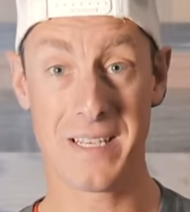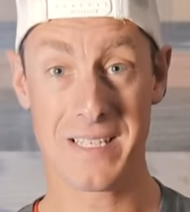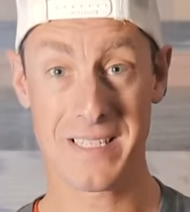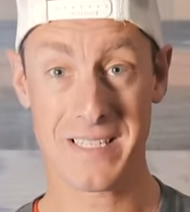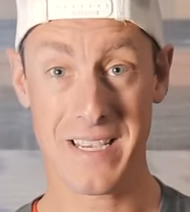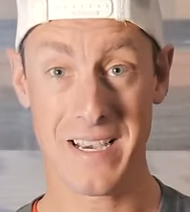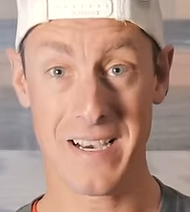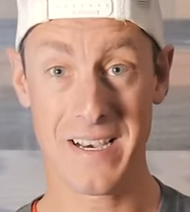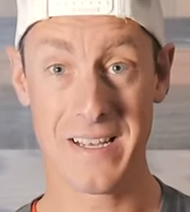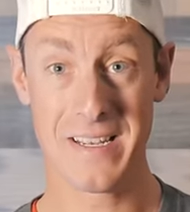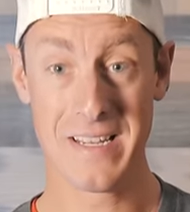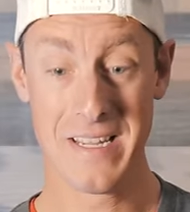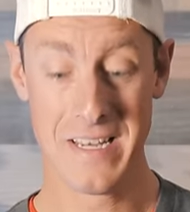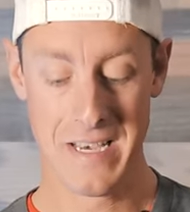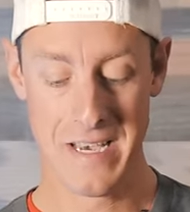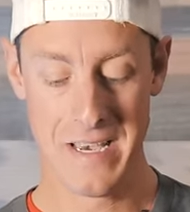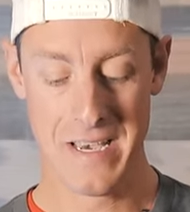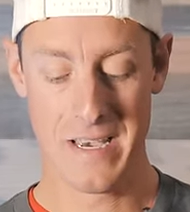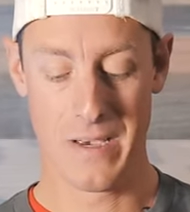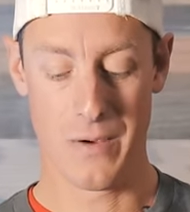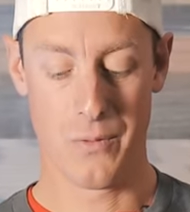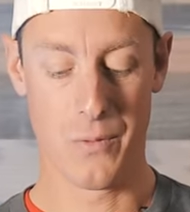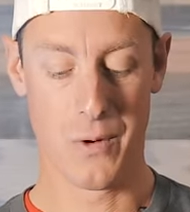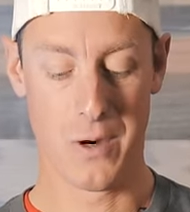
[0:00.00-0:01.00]
this gun
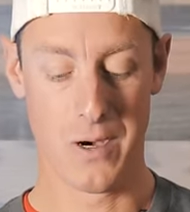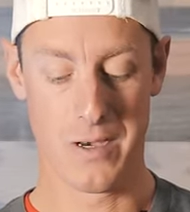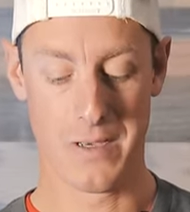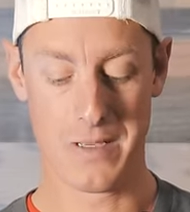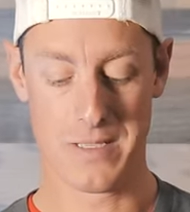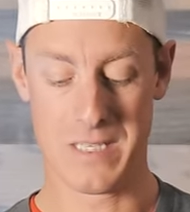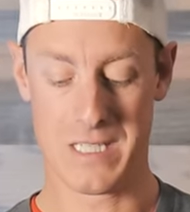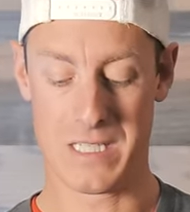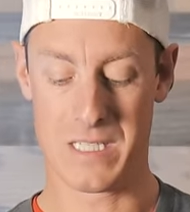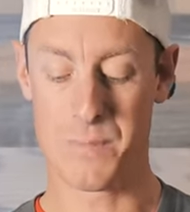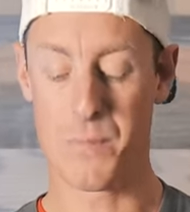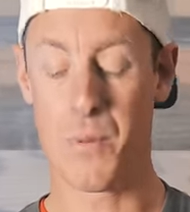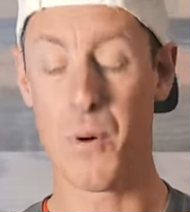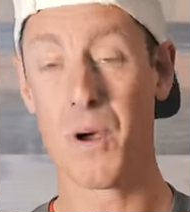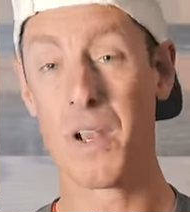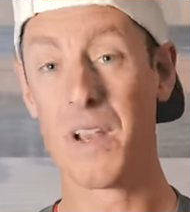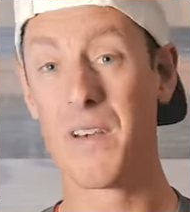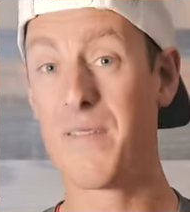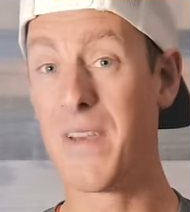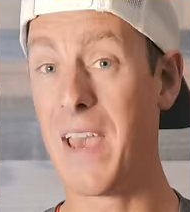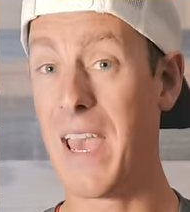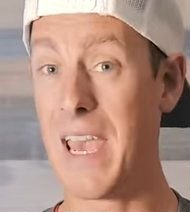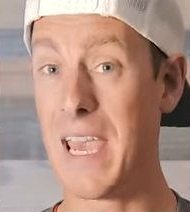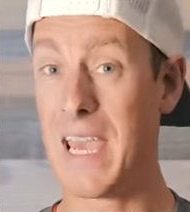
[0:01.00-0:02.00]
was its
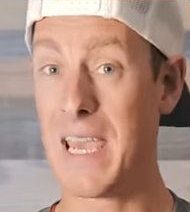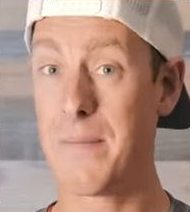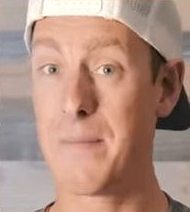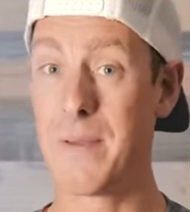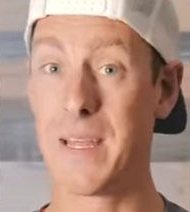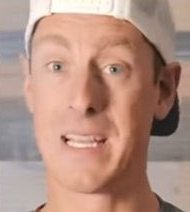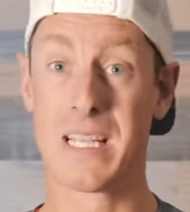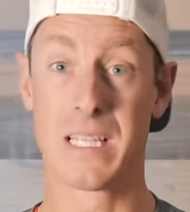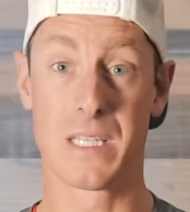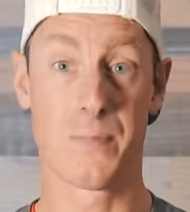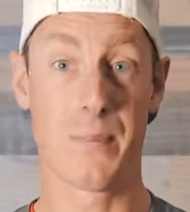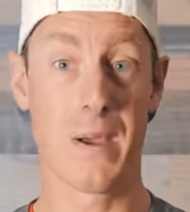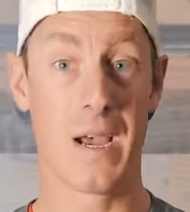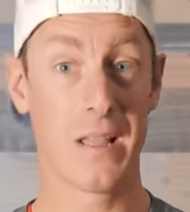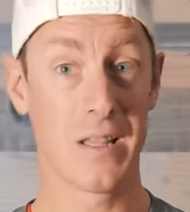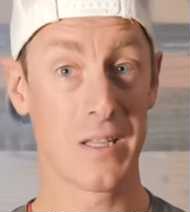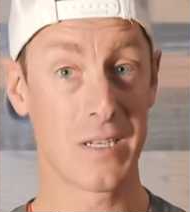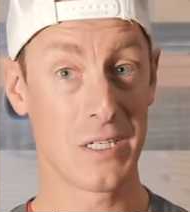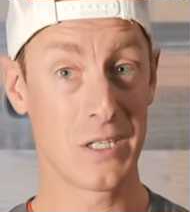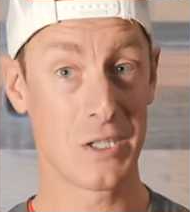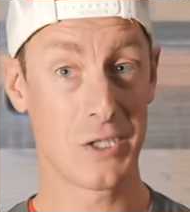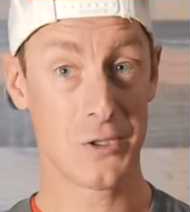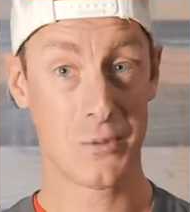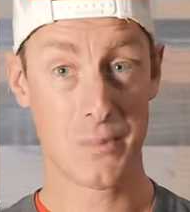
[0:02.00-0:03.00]
point of aim and its
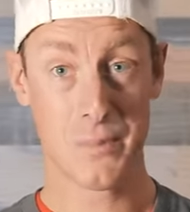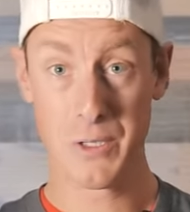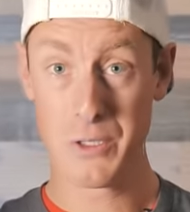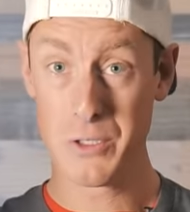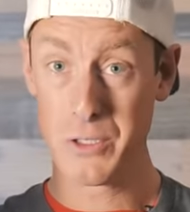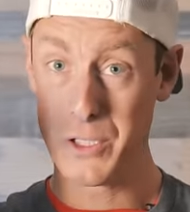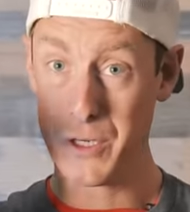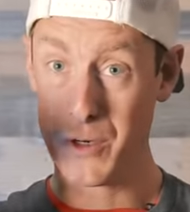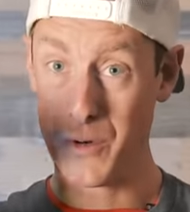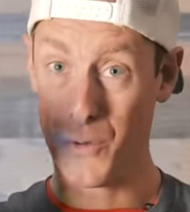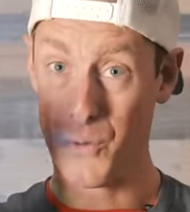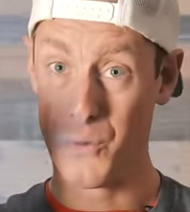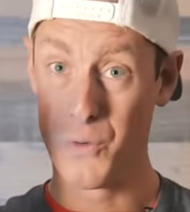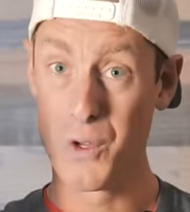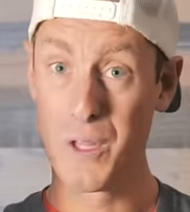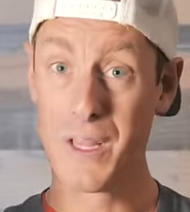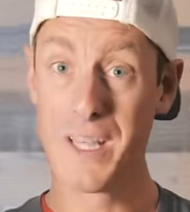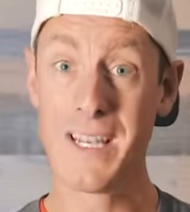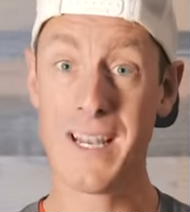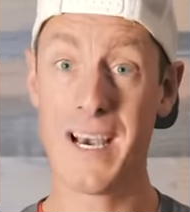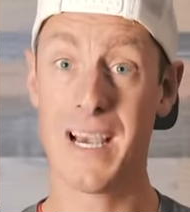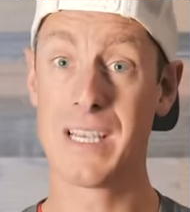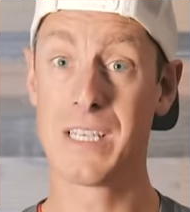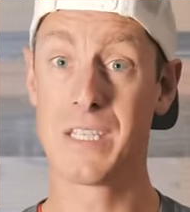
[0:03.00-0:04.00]
pellet distribution.
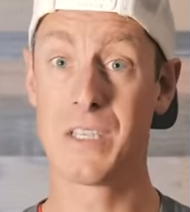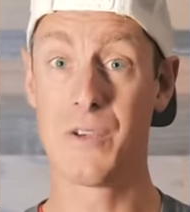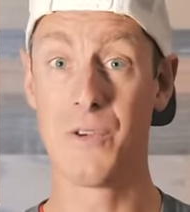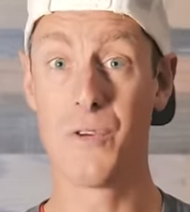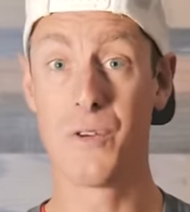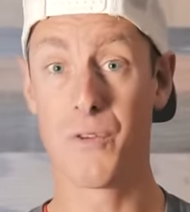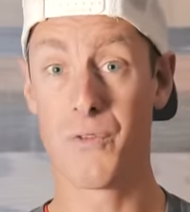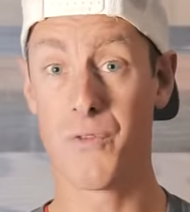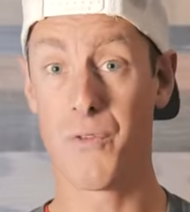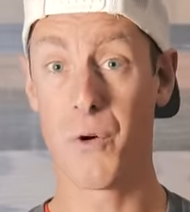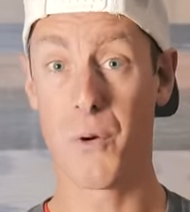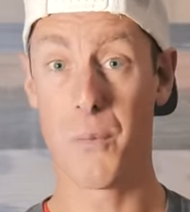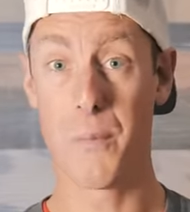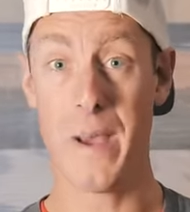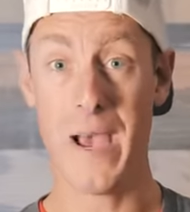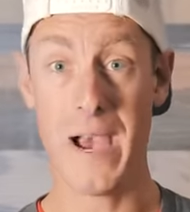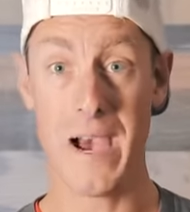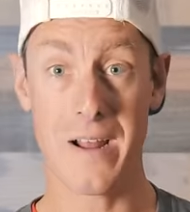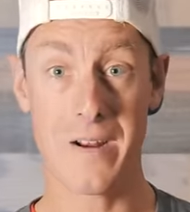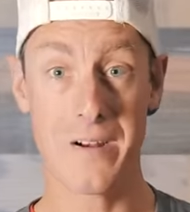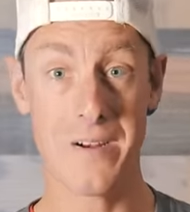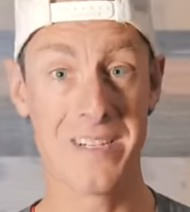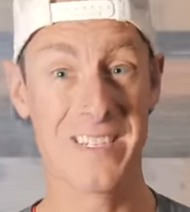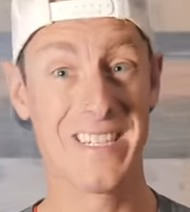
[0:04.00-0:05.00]
Really nice uniform
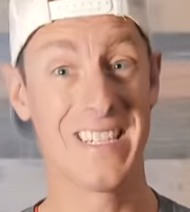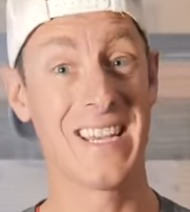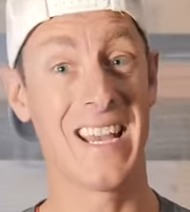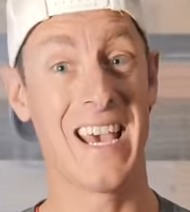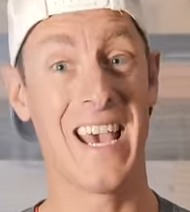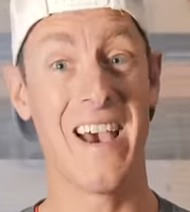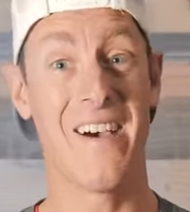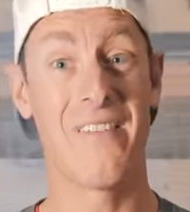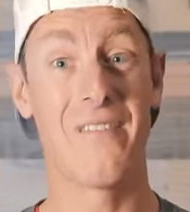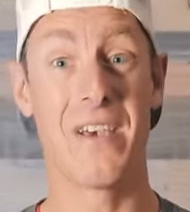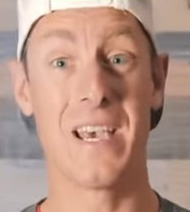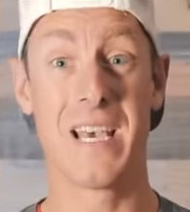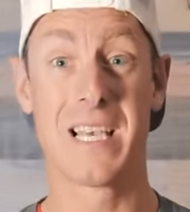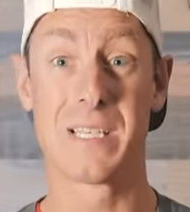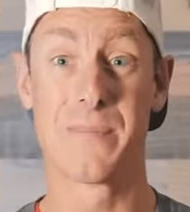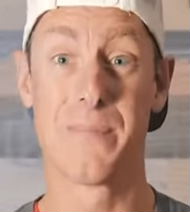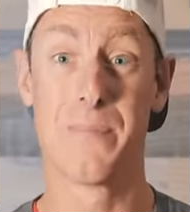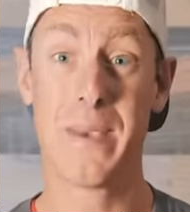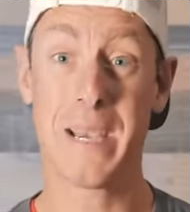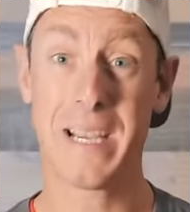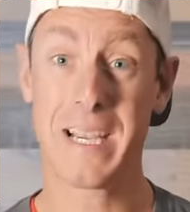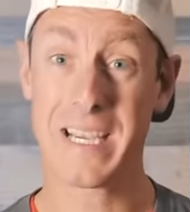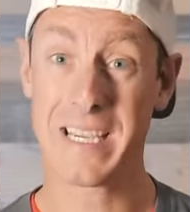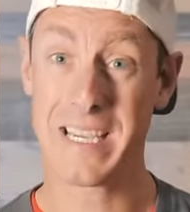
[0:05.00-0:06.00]
pattern. Didn't have as
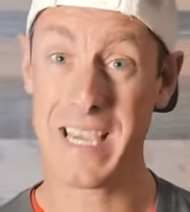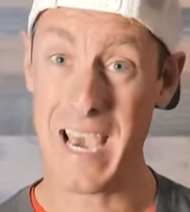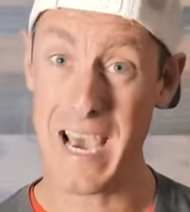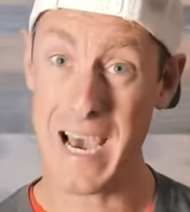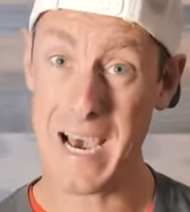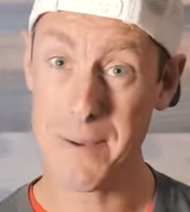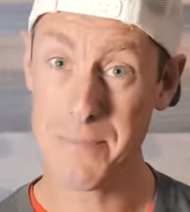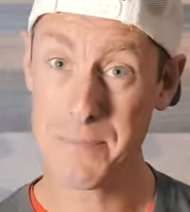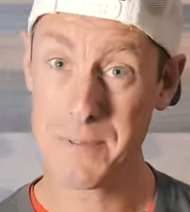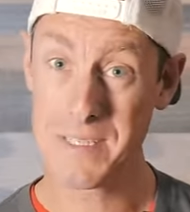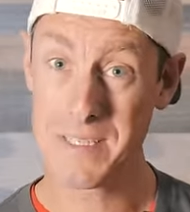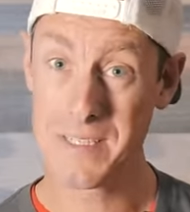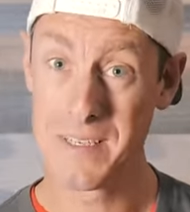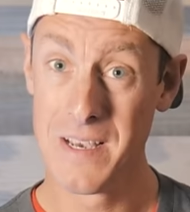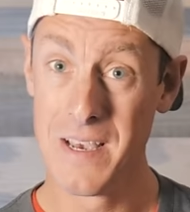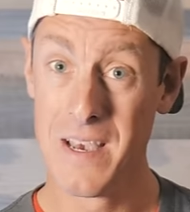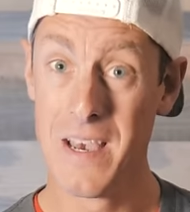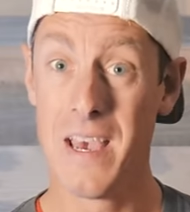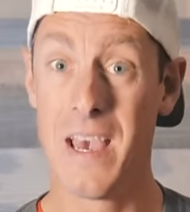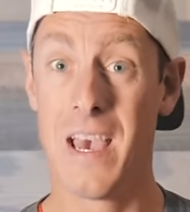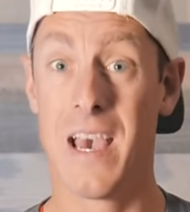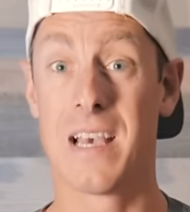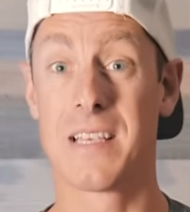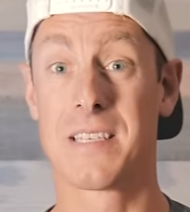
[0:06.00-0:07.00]
big a gaps
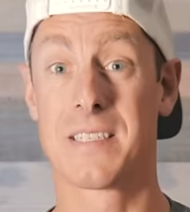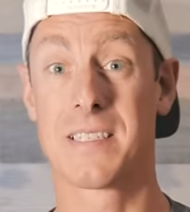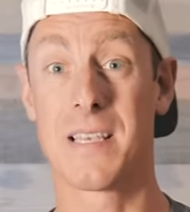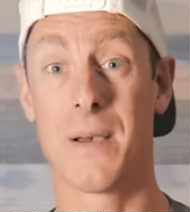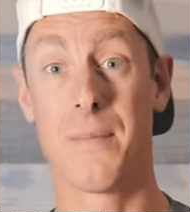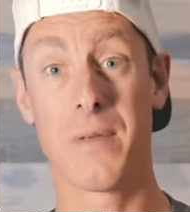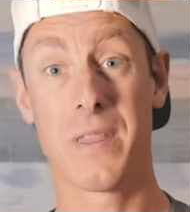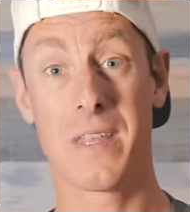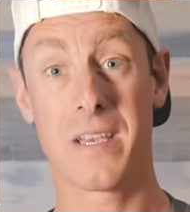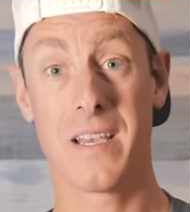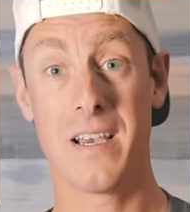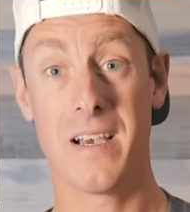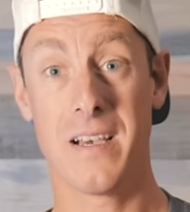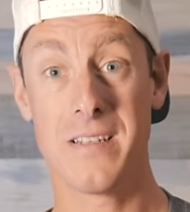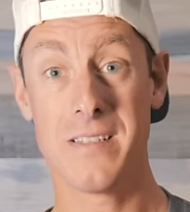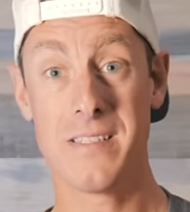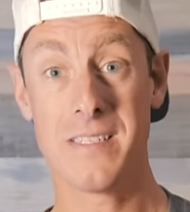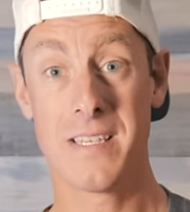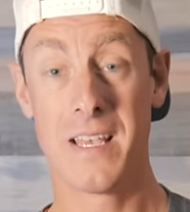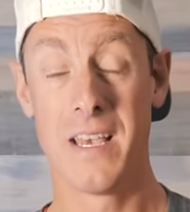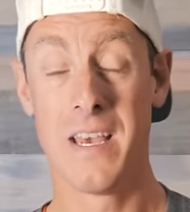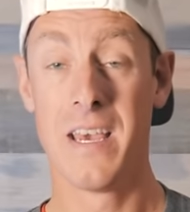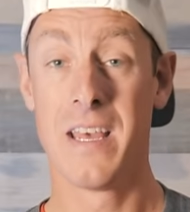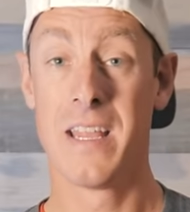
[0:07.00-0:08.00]
as some of the
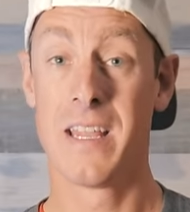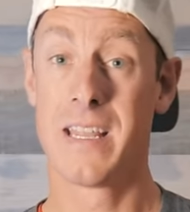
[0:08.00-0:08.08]
guns.